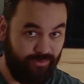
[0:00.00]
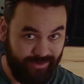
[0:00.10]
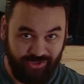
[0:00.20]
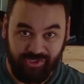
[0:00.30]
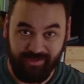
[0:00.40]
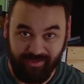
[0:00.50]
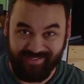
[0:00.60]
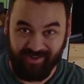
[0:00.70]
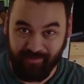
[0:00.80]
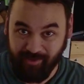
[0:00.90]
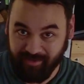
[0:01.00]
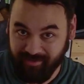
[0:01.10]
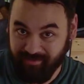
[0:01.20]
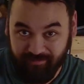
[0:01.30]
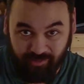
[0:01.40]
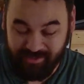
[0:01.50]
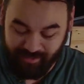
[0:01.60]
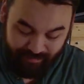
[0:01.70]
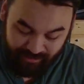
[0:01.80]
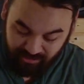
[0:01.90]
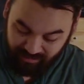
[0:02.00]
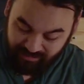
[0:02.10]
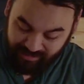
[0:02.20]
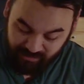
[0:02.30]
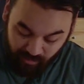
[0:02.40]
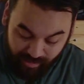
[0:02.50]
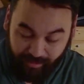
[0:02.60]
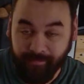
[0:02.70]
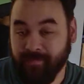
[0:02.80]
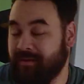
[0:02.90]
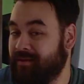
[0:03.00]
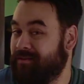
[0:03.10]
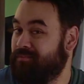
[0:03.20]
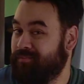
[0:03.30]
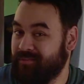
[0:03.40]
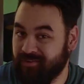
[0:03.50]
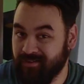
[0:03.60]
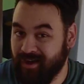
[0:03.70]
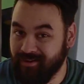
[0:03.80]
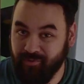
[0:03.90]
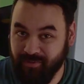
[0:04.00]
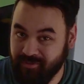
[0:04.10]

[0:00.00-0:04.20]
which these are marketed for semi-trucks as well. But they're not going